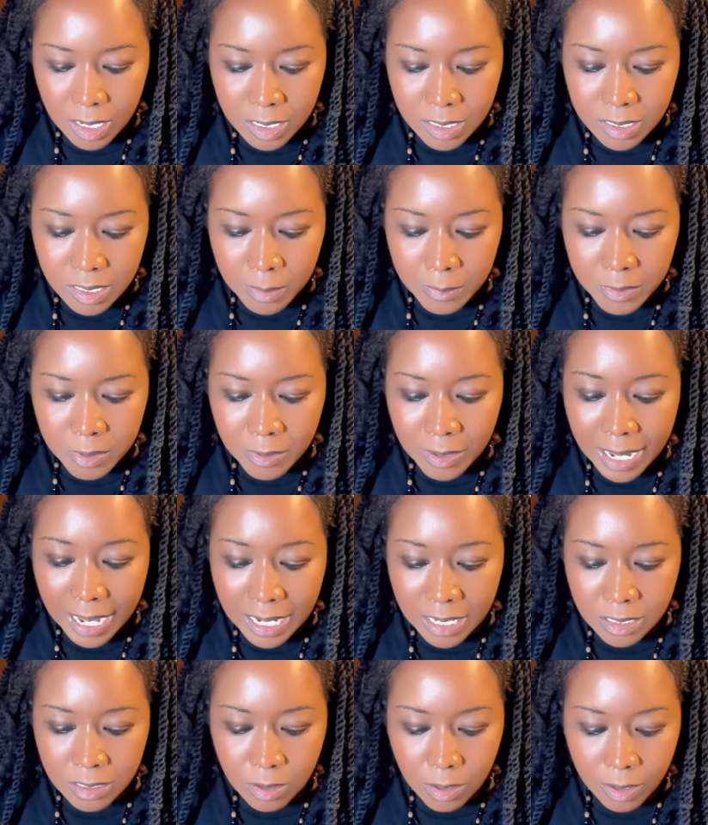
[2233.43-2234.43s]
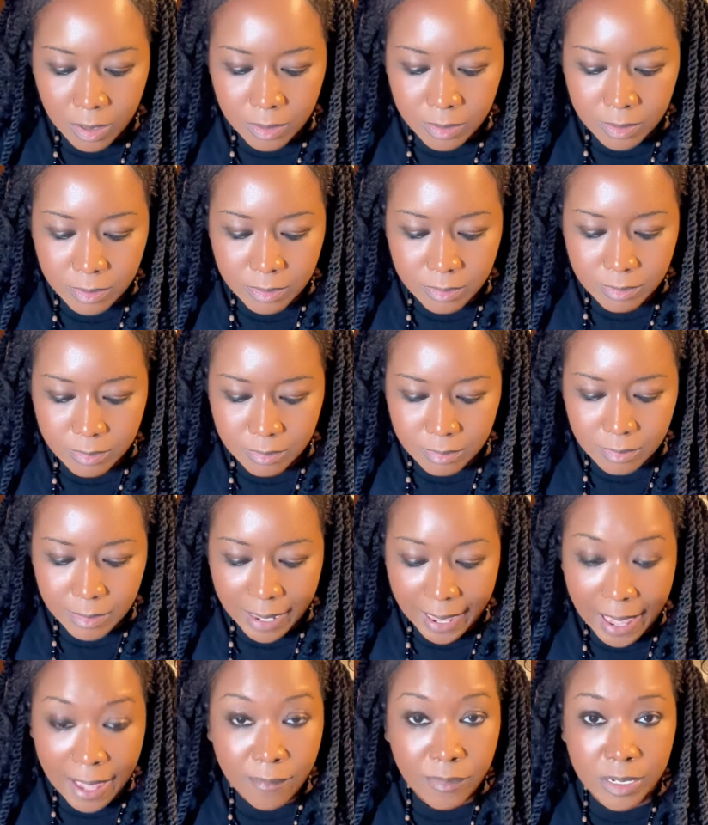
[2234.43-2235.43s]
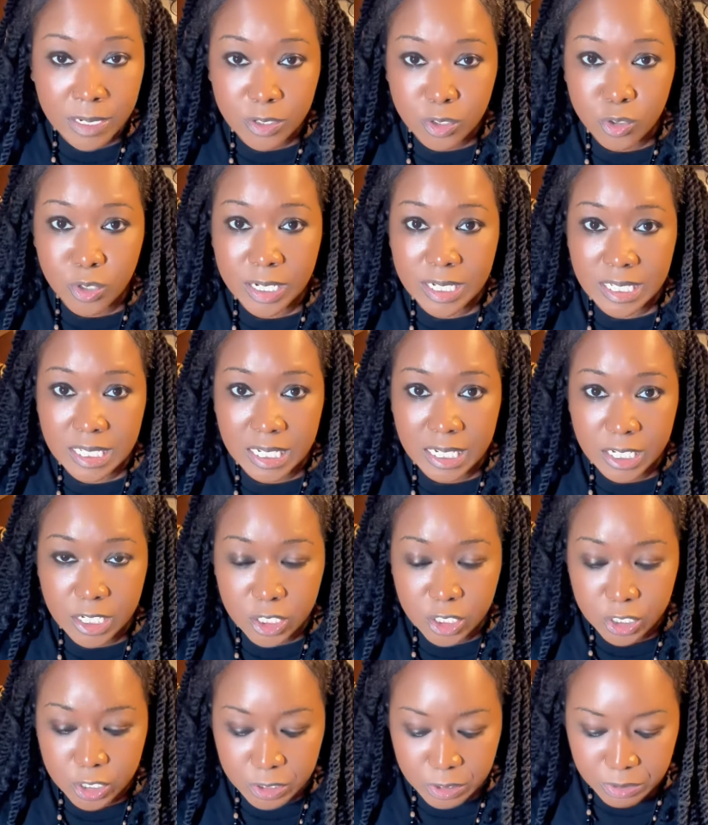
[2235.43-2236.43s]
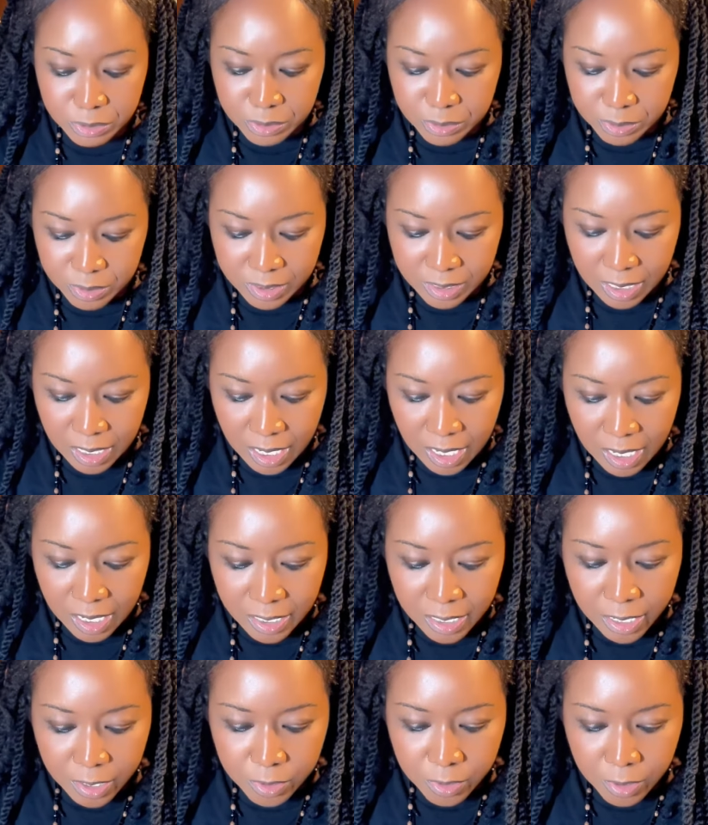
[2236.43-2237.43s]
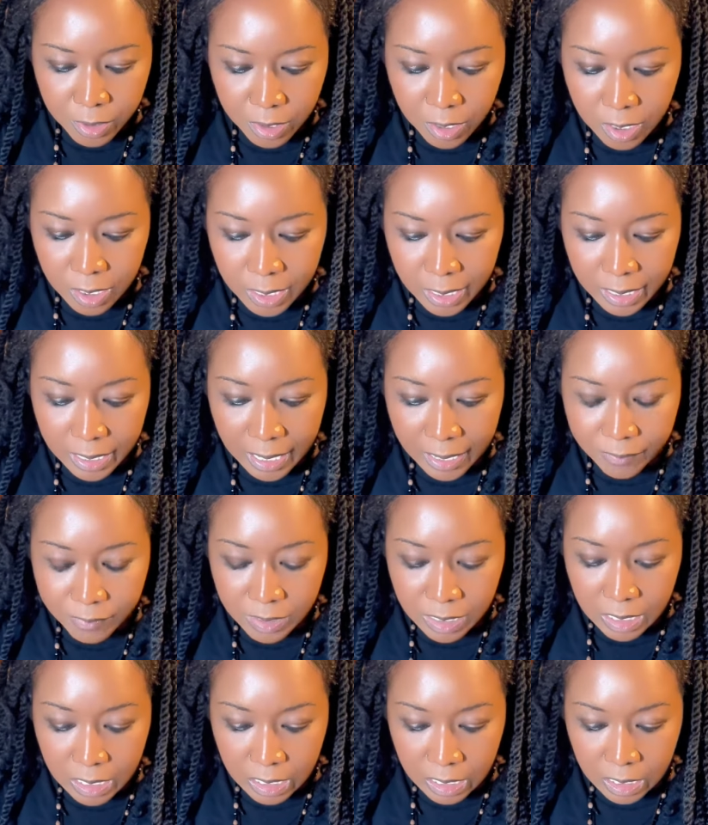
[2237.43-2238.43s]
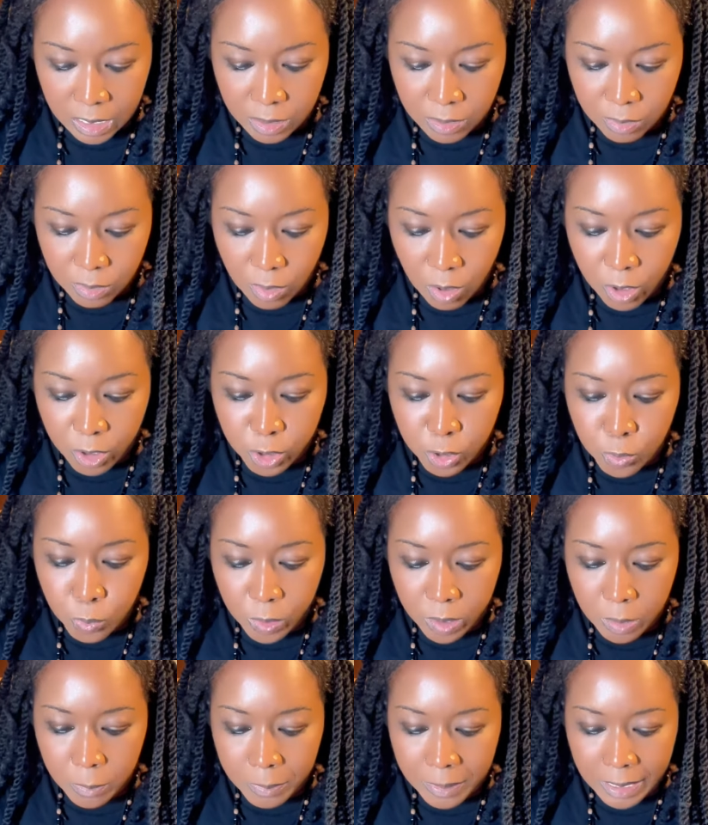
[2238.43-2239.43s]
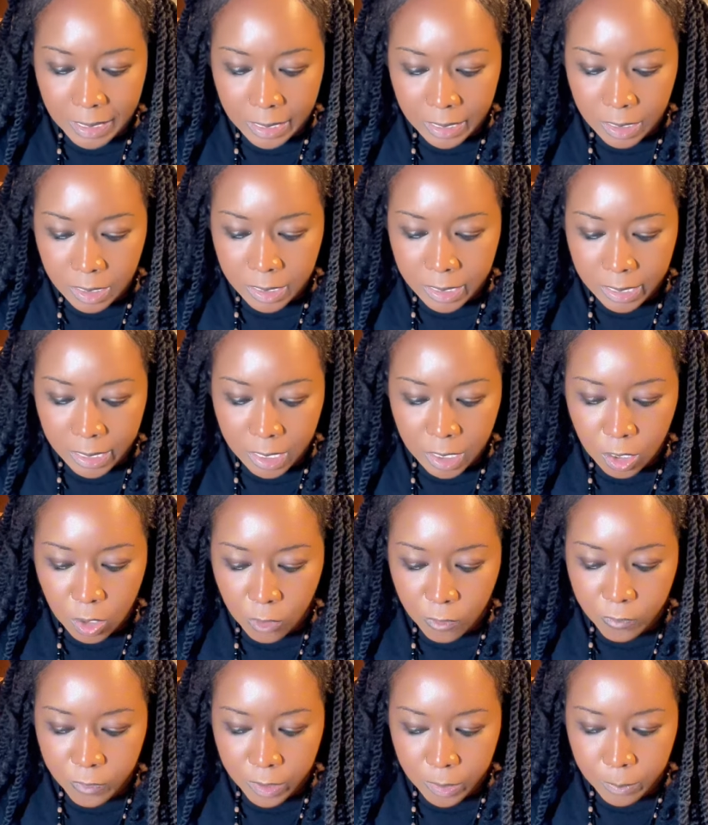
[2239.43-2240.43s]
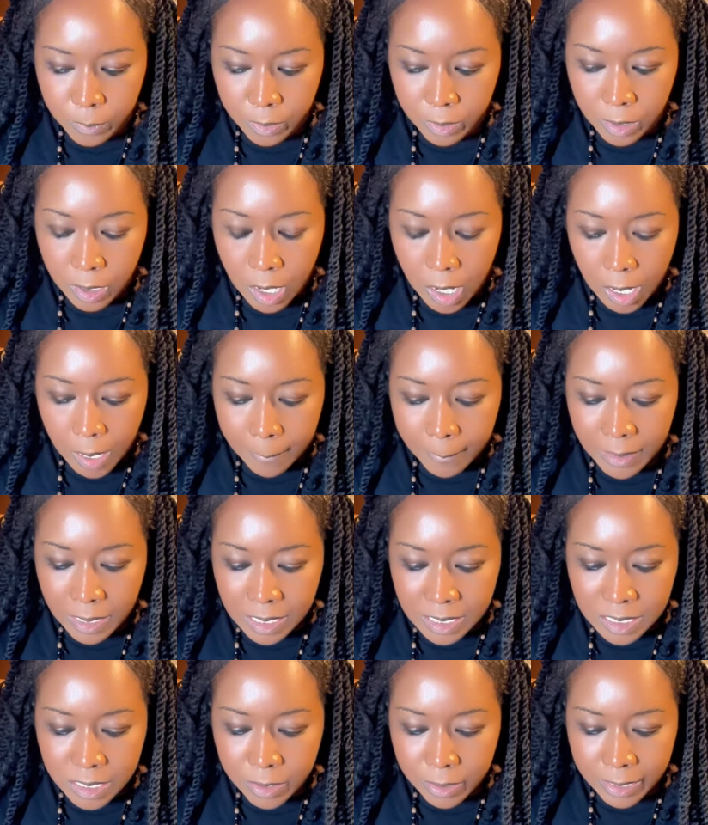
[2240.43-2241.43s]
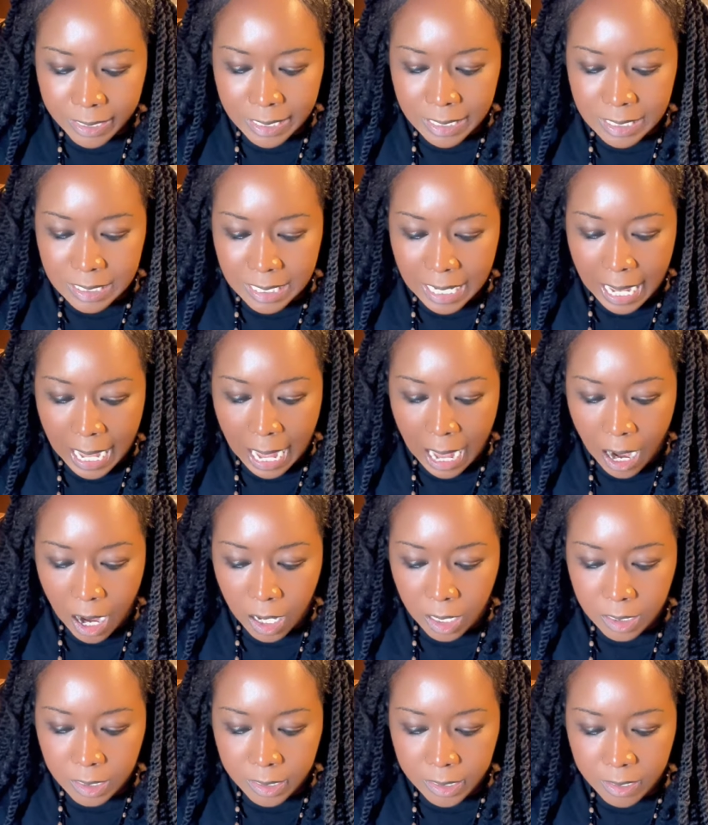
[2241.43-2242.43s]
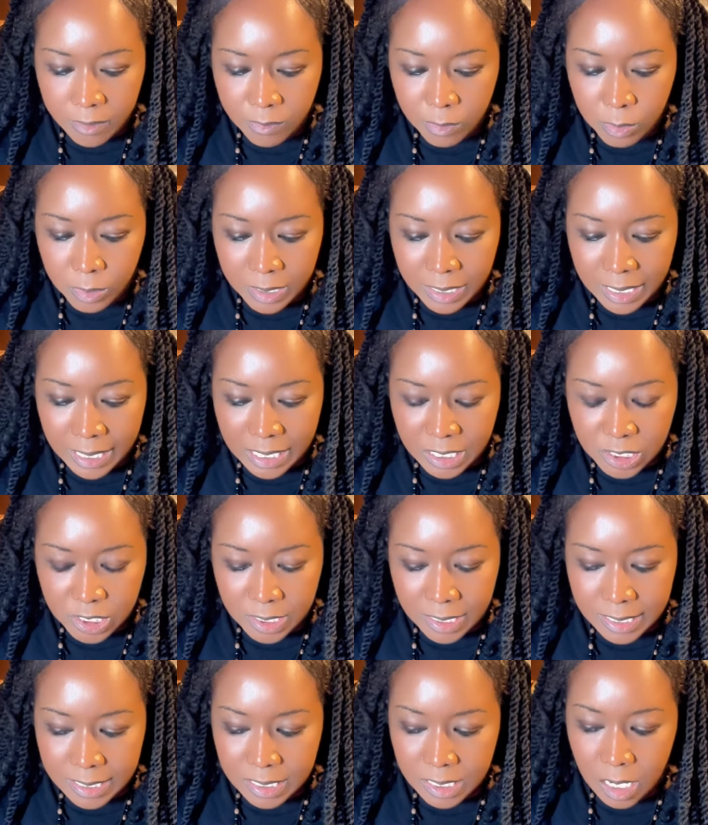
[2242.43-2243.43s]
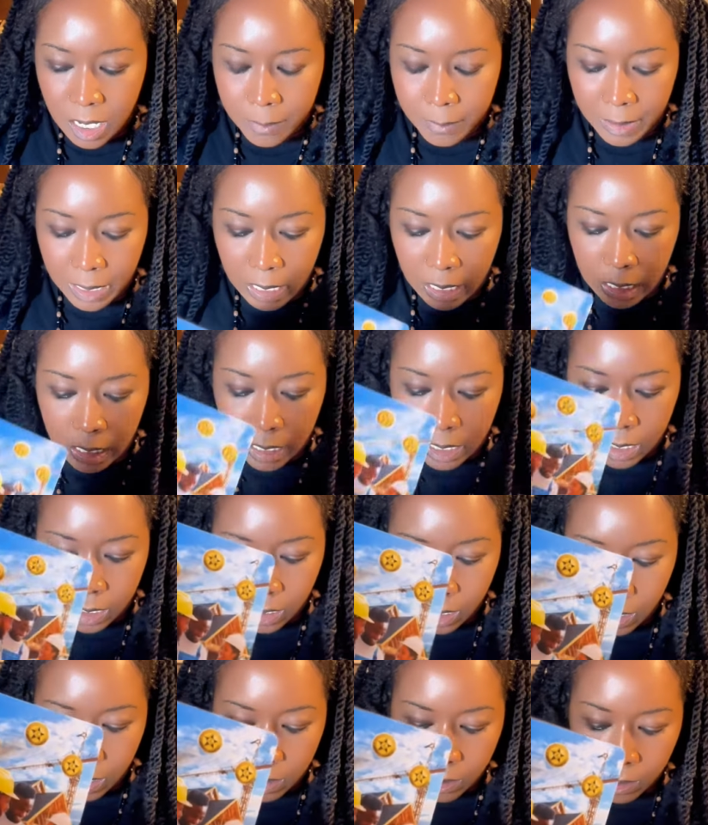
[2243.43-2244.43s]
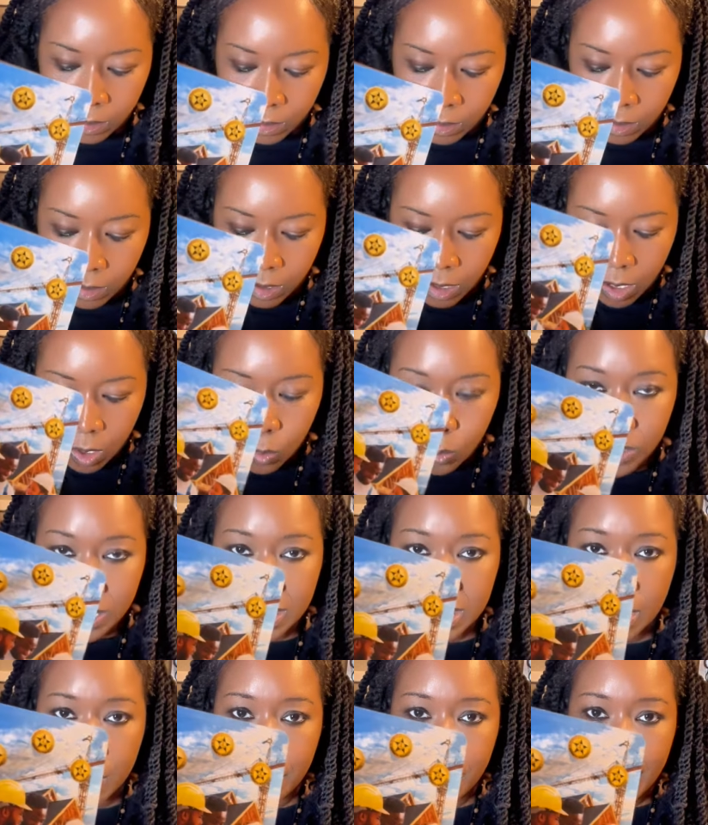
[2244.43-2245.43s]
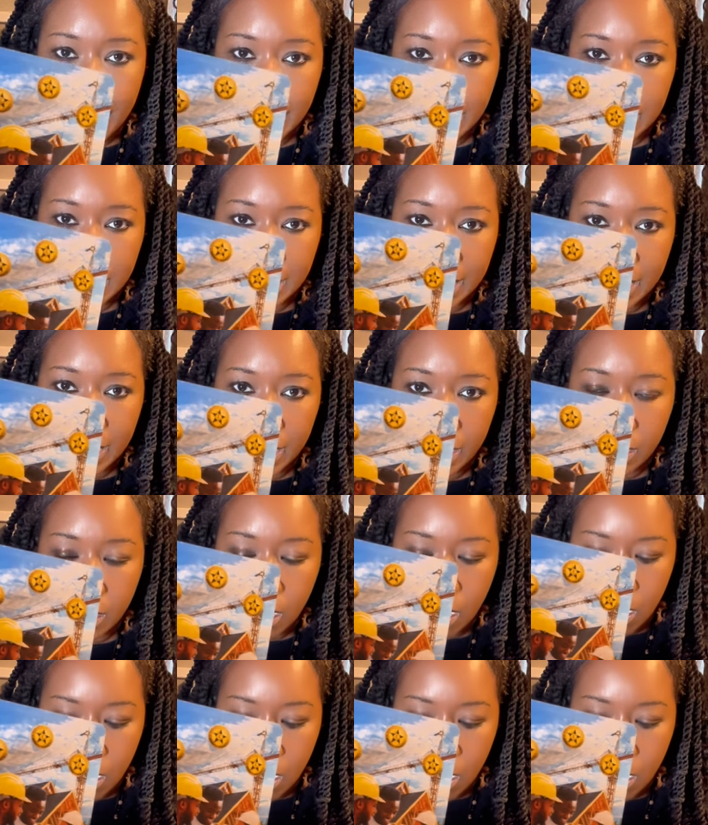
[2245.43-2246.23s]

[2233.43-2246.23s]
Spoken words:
Some of you guys are having trust issues that you're going to have to heal, or you will be healing in November, because there is a higher level connection that's coming in here with somebody that